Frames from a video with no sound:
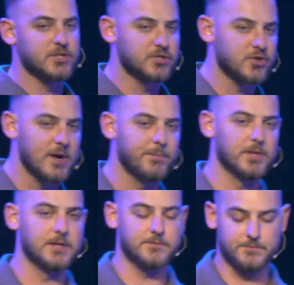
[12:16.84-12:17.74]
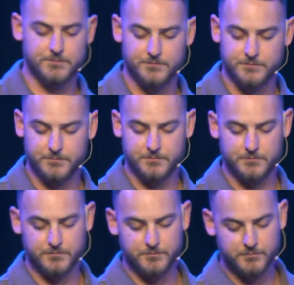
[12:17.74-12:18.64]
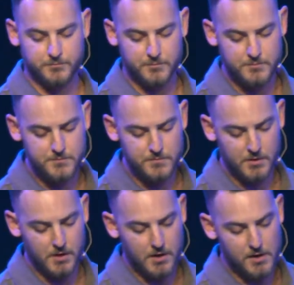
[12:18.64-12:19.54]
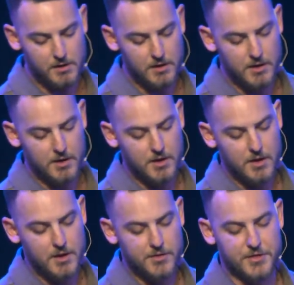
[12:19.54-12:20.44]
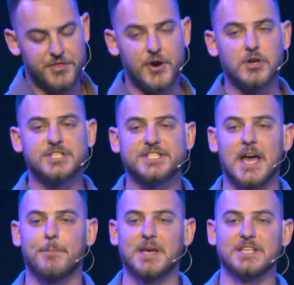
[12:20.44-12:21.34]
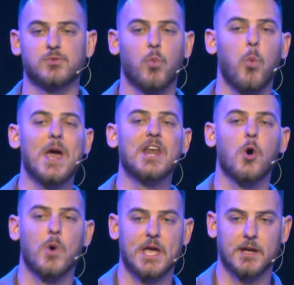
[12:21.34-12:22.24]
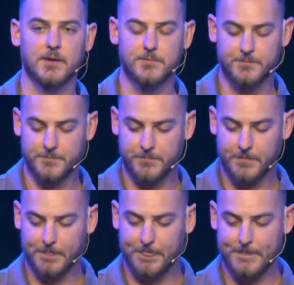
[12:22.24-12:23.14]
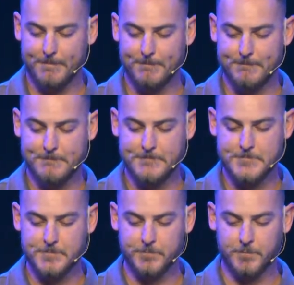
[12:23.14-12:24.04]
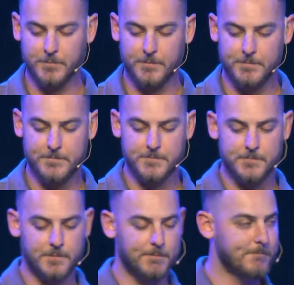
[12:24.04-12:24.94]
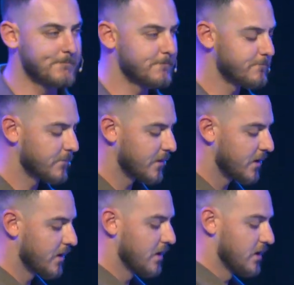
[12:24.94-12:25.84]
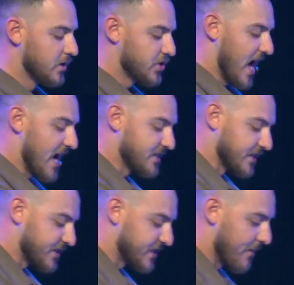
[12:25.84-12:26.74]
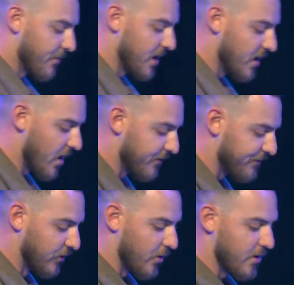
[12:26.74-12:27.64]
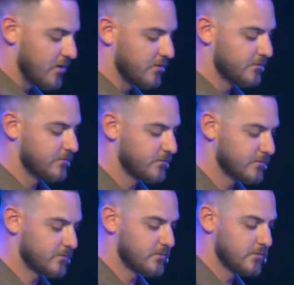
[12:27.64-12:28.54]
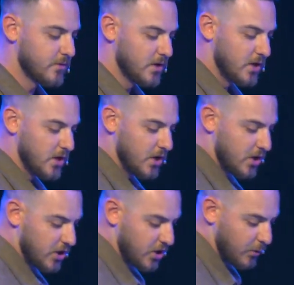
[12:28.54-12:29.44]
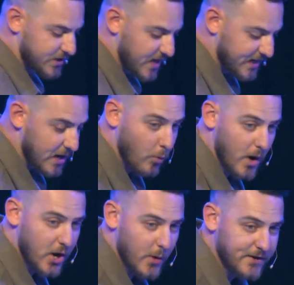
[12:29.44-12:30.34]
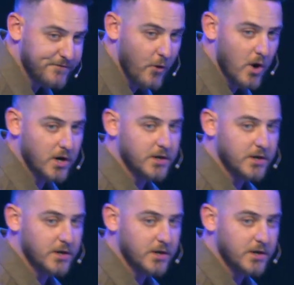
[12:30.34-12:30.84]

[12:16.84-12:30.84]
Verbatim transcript: to trample it. Otras veces ganado para que lo pisaran. The third step is winnowing. Y la tercera etapa es aventar. As it's separated on the floor, como se separaba en el piso, you would take a winnowing fork.